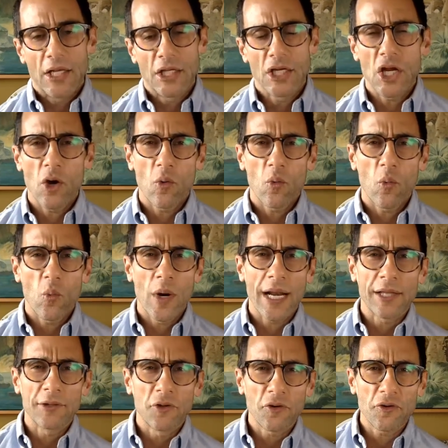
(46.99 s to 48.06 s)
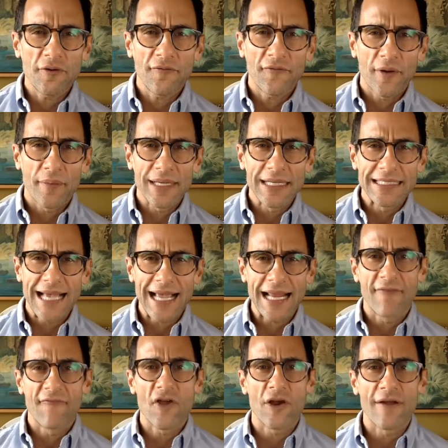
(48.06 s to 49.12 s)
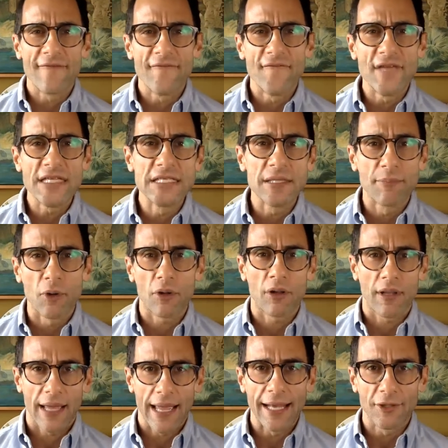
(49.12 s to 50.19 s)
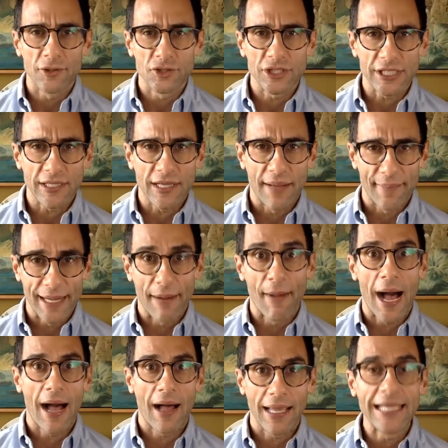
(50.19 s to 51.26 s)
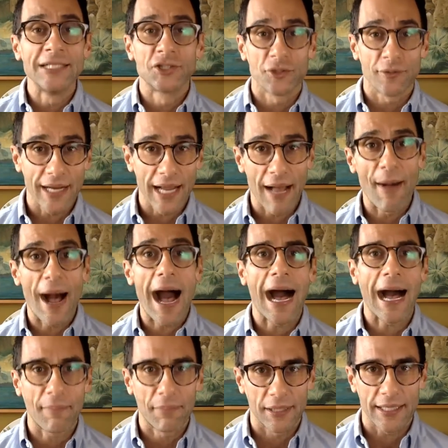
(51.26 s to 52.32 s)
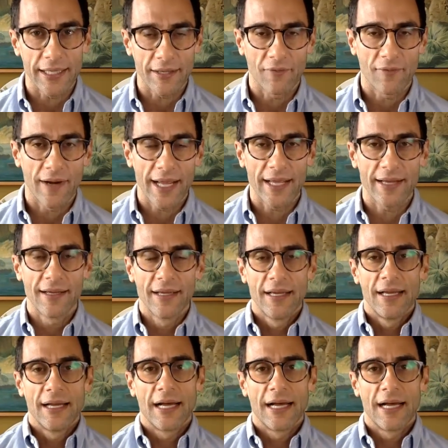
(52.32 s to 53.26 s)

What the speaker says: What I learned from it is I had a very visible energy. I'm hobbling, right?